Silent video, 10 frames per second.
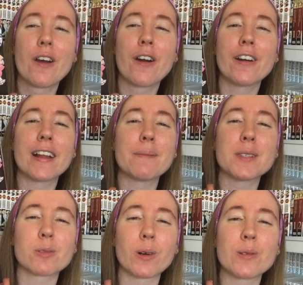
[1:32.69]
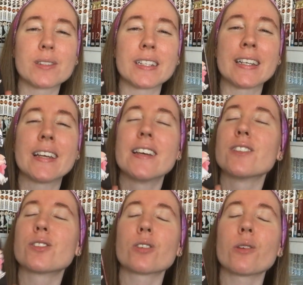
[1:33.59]
Her name is Rozi.
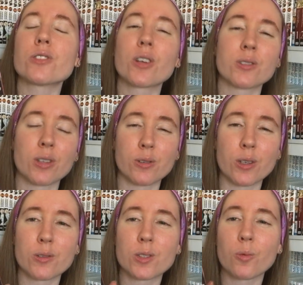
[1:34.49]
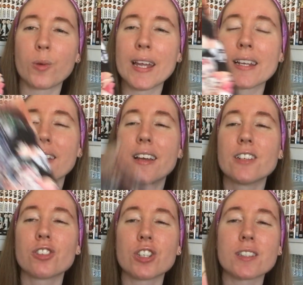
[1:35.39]
So sweet.
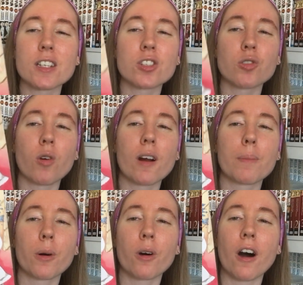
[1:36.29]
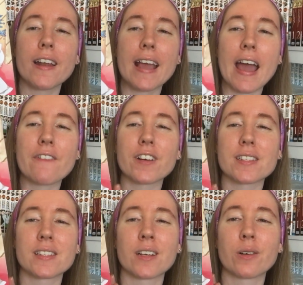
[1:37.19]
She's adorable on every
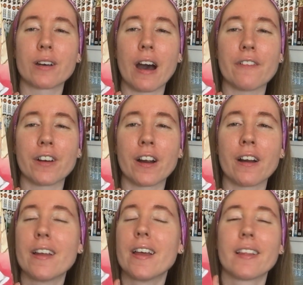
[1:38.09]
single cover.